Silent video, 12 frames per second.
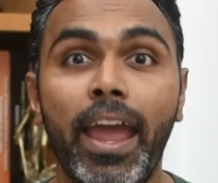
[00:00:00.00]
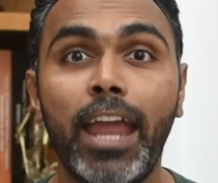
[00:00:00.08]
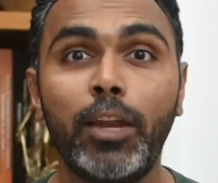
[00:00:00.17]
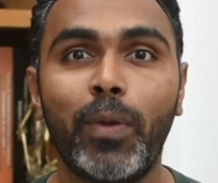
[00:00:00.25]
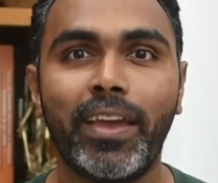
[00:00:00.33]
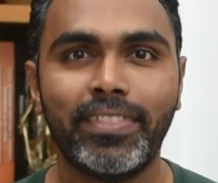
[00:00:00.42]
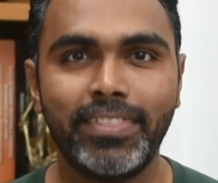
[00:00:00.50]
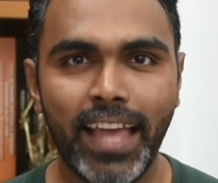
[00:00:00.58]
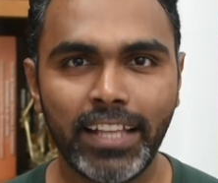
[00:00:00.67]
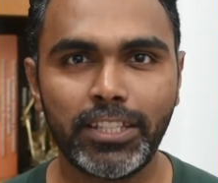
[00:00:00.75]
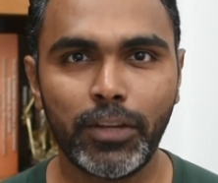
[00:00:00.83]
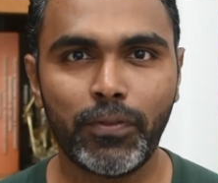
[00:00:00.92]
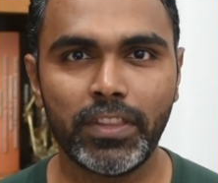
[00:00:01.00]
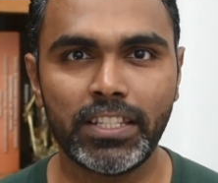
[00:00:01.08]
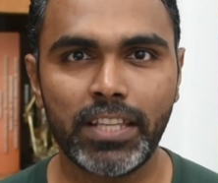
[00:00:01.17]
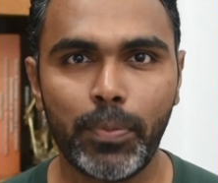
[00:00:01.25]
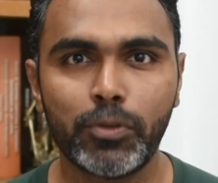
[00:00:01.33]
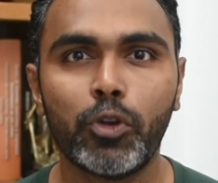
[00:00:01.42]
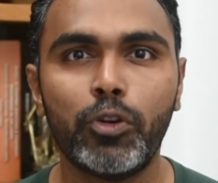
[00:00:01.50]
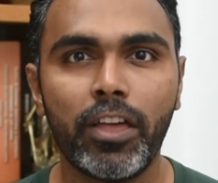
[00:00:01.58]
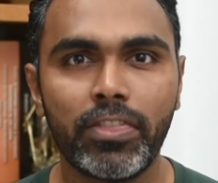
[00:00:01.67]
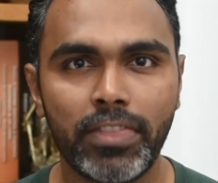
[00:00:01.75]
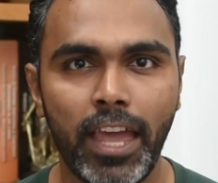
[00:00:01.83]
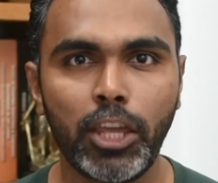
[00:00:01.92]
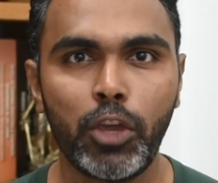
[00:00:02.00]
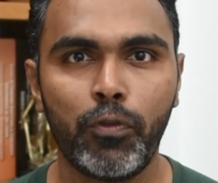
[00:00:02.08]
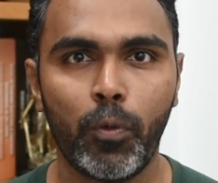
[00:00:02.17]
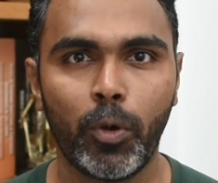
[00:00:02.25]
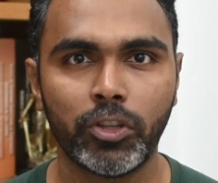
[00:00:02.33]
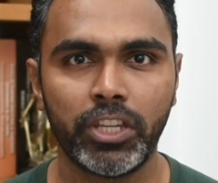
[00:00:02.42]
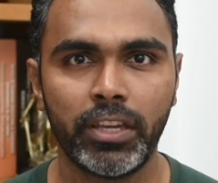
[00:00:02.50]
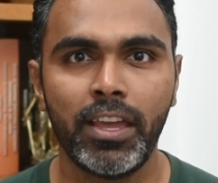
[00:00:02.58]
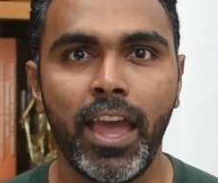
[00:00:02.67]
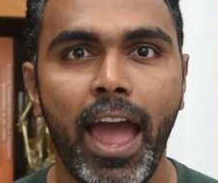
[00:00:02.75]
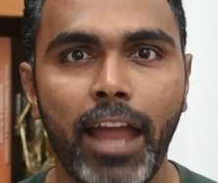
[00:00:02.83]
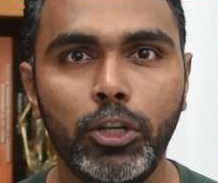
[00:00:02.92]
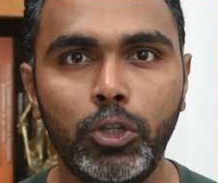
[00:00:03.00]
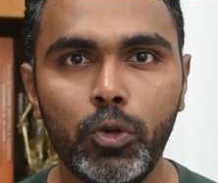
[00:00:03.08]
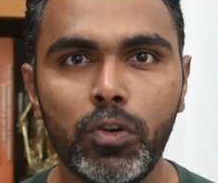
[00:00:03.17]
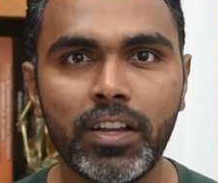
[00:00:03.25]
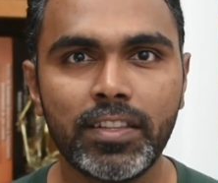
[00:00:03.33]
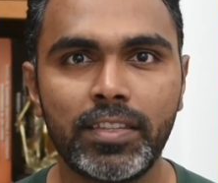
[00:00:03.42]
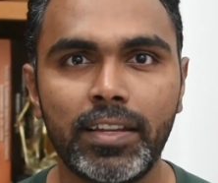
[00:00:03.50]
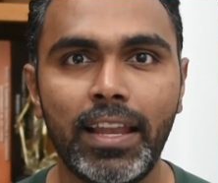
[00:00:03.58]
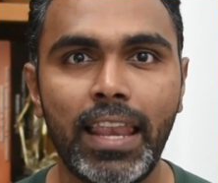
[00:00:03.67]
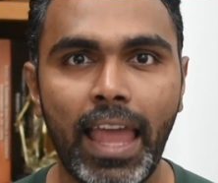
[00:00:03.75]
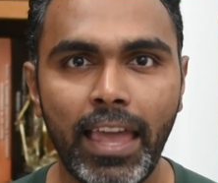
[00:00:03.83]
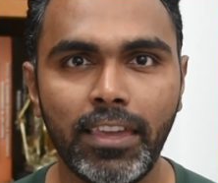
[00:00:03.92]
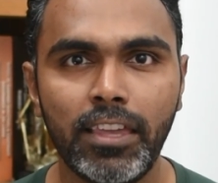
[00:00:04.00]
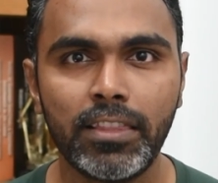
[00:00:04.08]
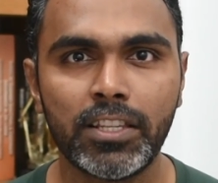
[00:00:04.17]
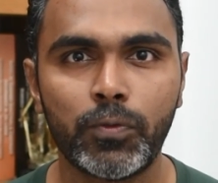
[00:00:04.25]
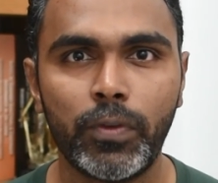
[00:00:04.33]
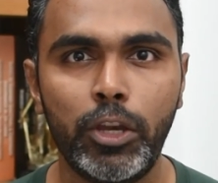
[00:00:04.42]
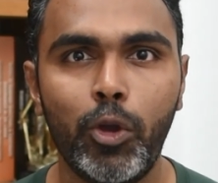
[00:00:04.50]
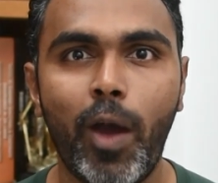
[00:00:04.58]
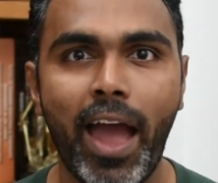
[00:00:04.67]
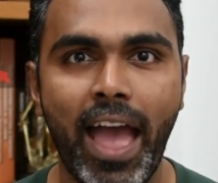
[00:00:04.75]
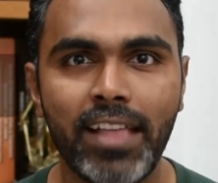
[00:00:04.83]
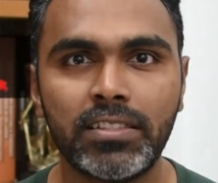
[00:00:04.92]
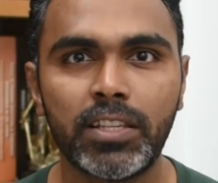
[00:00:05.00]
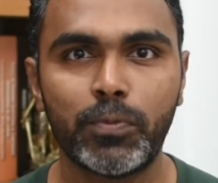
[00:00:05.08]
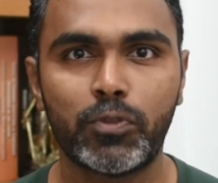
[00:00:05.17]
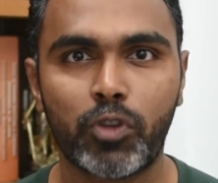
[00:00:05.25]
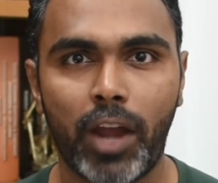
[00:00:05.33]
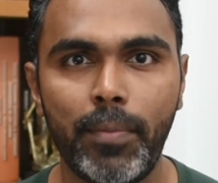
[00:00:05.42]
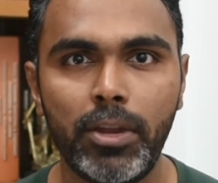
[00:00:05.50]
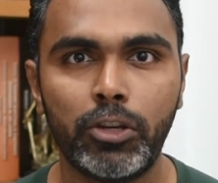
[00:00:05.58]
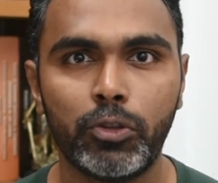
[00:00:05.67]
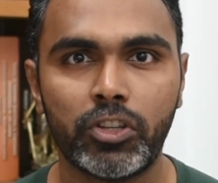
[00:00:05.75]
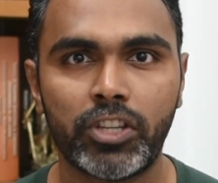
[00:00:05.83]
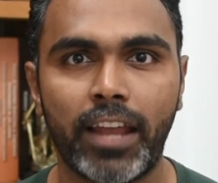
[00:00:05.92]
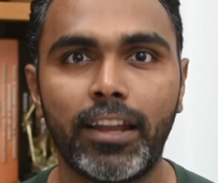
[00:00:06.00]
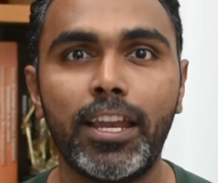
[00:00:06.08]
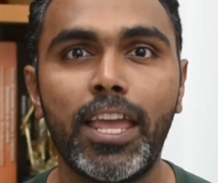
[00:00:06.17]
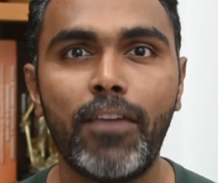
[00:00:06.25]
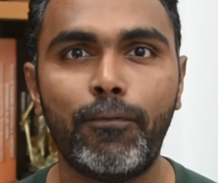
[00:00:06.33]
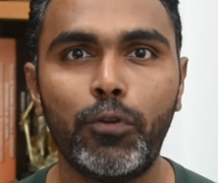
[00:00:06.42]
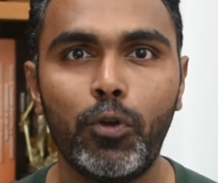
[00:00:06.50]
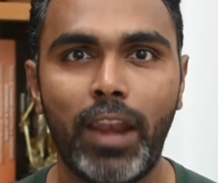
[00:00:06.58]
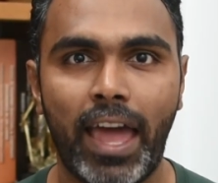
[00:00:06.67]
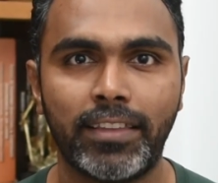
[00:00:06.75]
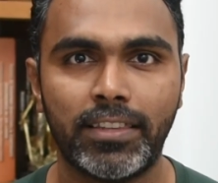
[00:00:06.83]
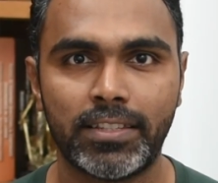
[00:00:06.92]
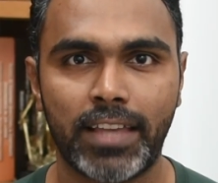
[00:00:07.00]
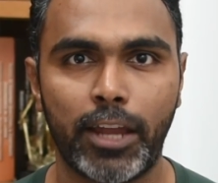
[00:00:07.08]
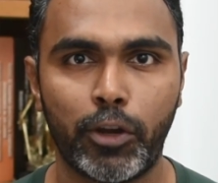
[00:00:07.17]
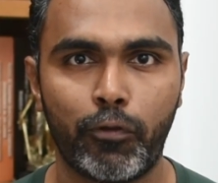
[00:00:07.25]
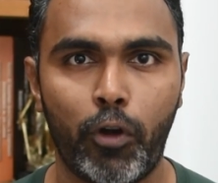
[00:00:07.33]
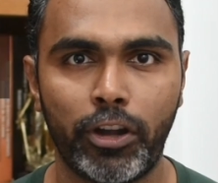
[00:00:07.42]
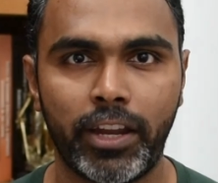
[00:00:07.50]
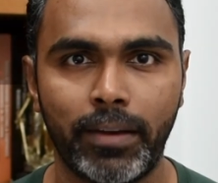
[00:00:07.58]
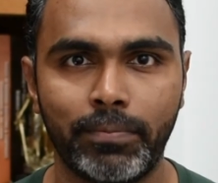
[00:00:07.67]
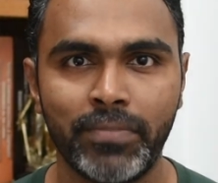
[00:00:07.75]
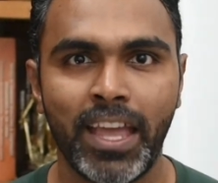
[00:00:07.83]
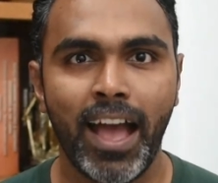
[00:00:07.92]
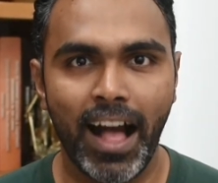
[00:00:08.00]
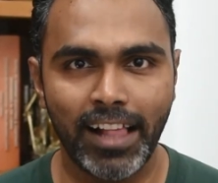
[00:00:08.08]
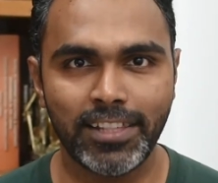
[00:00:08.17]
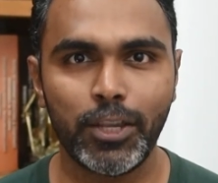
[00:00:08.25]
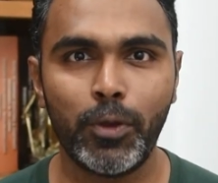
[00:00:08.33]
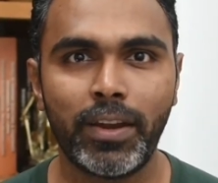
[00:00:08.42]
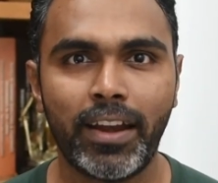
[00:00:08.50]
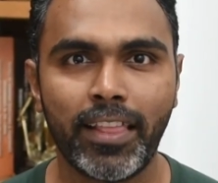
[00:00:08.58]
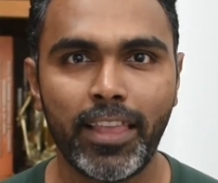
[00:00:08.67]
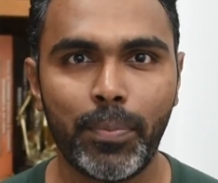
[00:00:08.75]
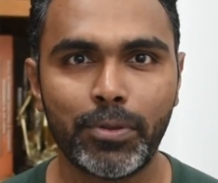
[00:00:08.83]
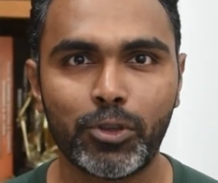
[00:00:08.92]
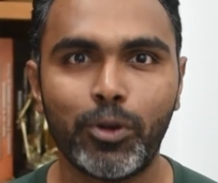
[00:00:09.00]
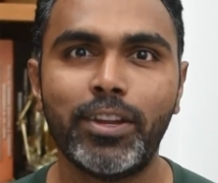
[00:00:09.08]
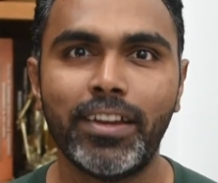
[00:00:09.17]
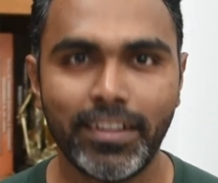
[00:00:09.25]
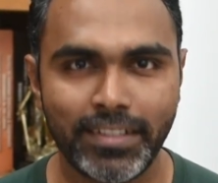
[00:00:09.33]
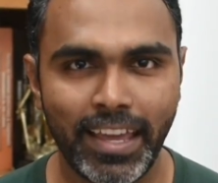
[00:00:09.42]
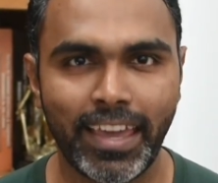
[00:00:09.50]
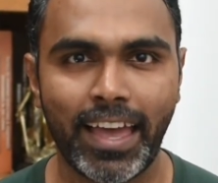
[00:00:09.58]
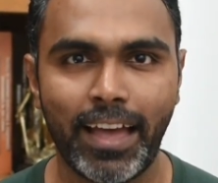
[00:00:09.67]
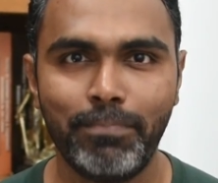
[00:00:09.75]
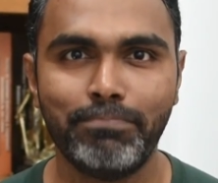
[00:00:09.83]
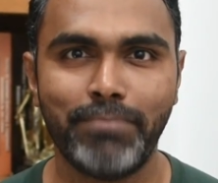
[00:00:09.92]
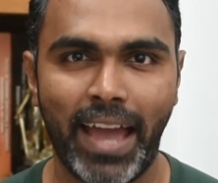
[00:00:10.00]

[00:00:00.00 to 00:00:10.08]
Anyway, that's it for this episode. Thank you for watching and do consider liking this video and subscribing to the channel if you like this kind of content. I'll see you in another episode. Take care.